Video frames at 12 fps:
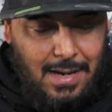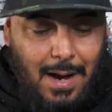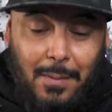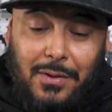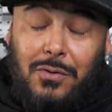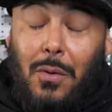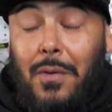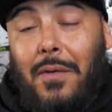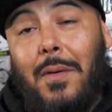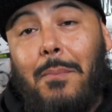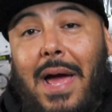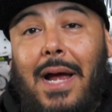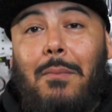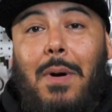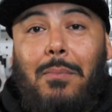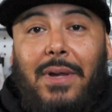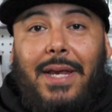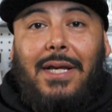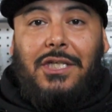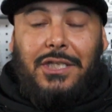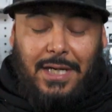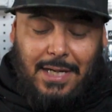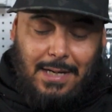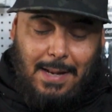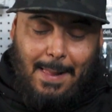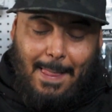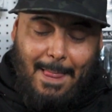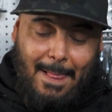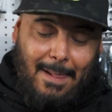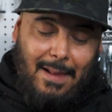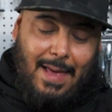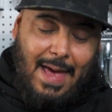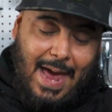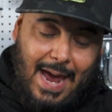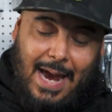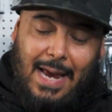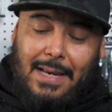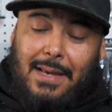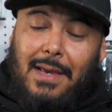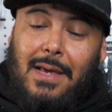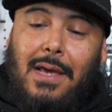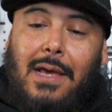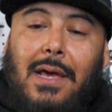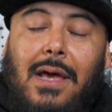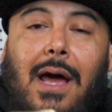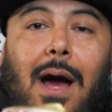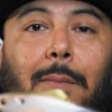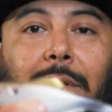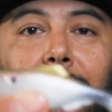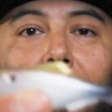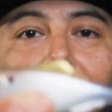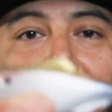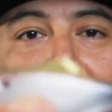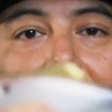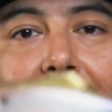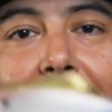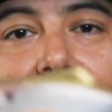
I'm gonna throw it on the back of my bladed jig, and I'm gonna throw this thing